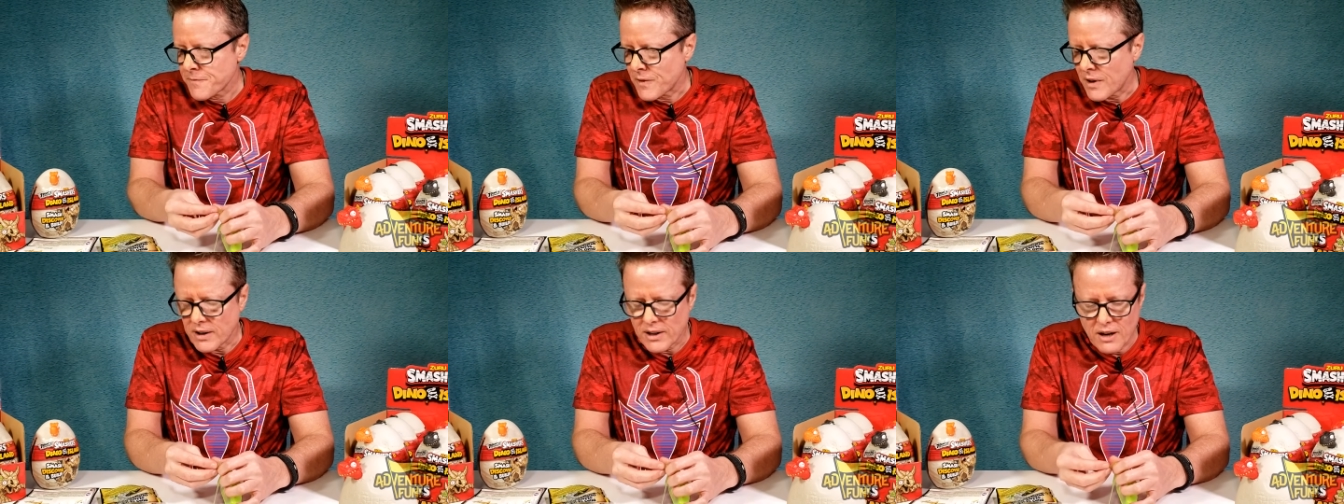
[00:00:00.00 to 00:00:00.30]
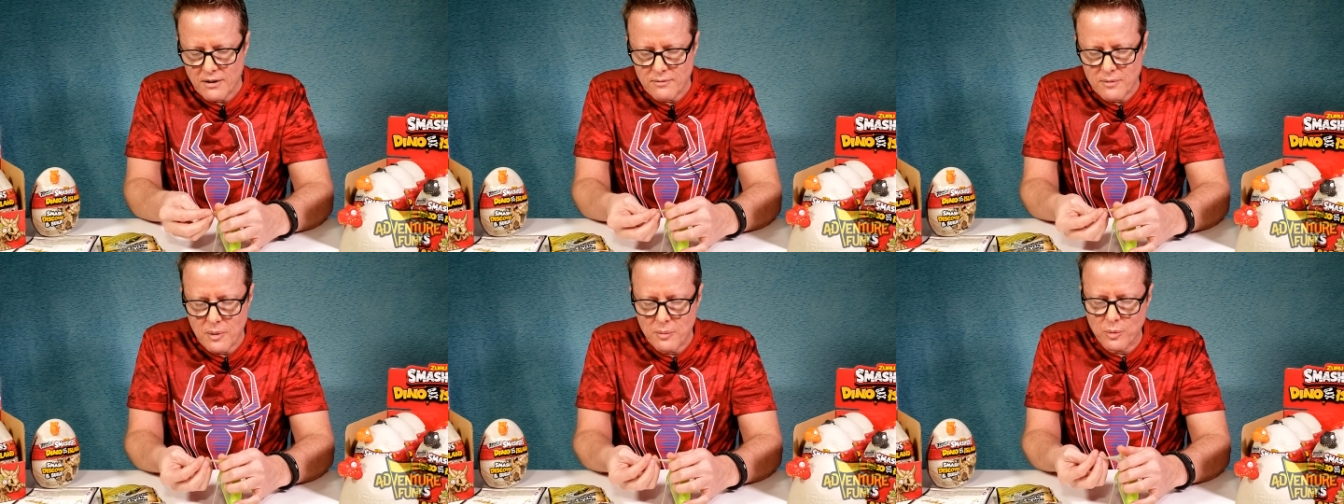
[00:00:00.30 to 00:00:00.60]
I
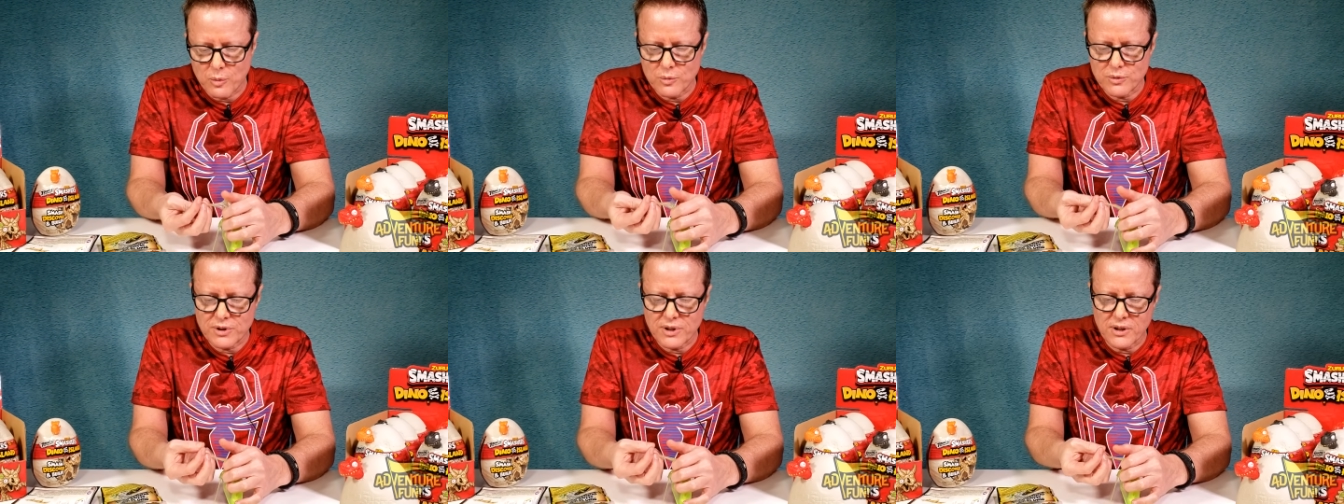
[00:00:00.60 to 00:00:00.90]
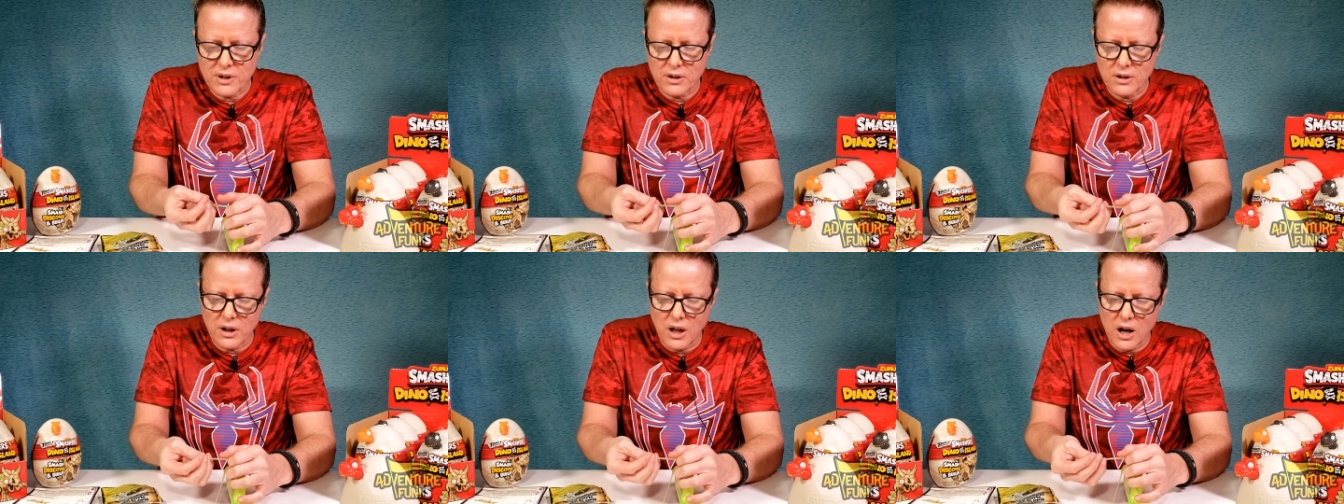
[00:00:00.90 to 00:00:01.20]
can't remember what was in
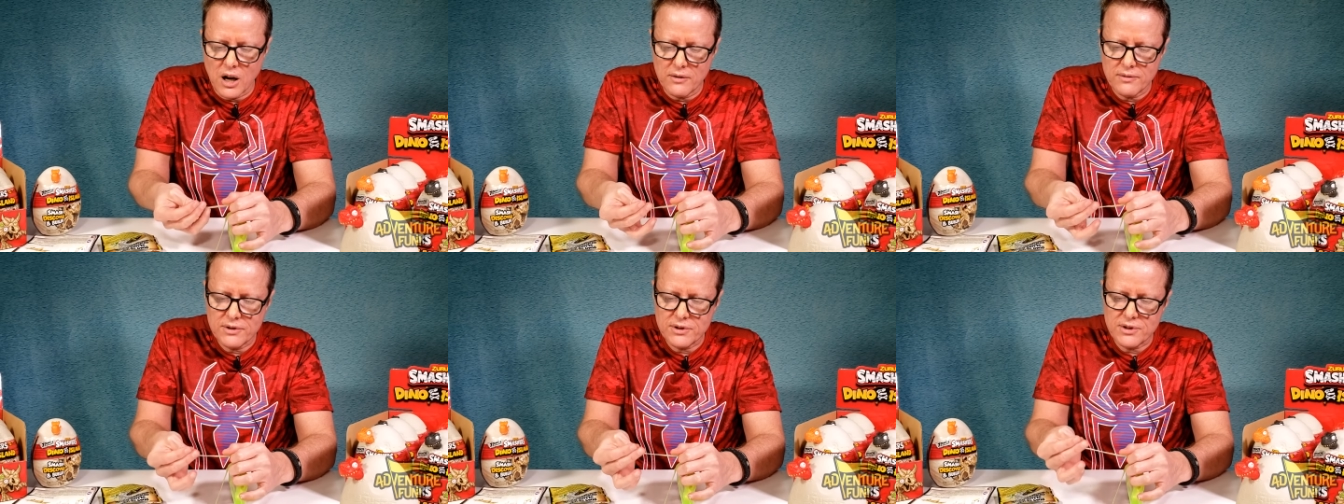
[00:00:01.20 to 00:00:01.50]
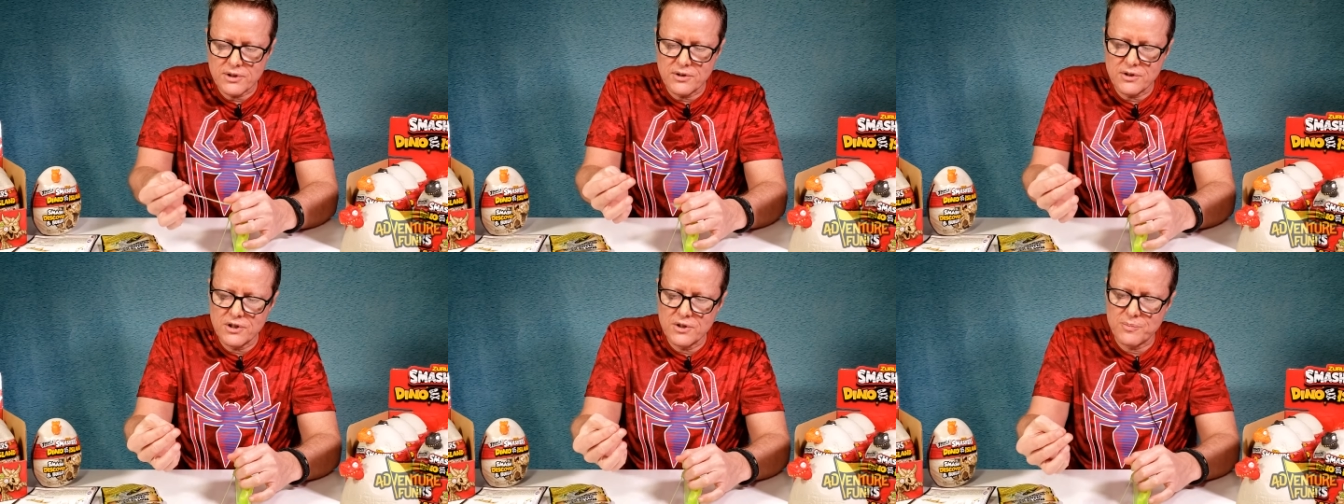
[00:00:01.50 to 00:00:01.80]
the lava
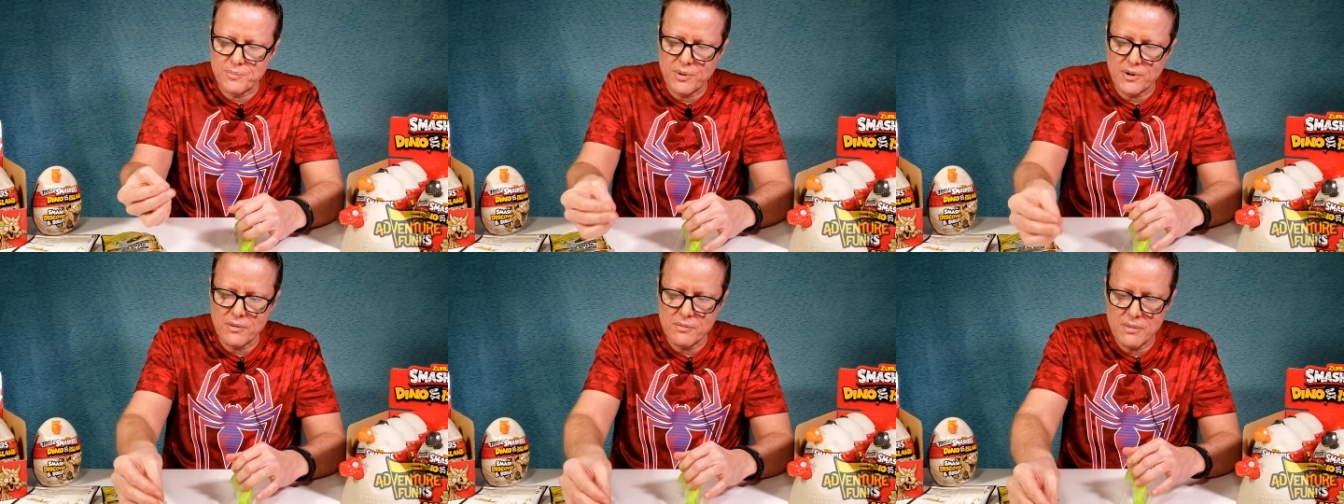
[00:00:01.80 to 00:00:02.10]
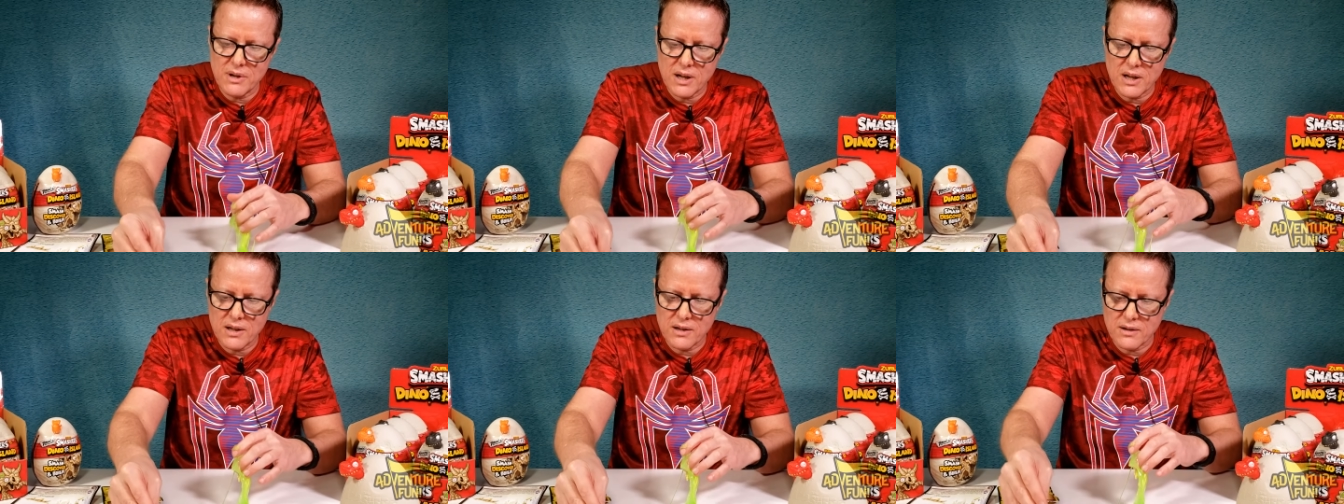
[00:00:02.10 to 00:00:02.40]
series, but
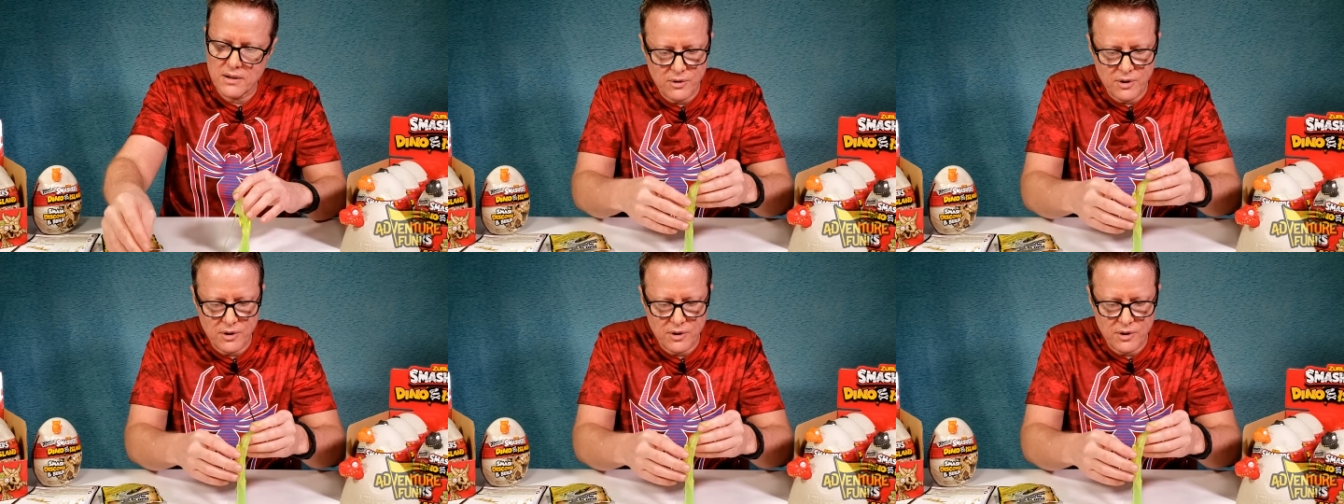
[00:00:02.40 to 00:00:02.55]
man,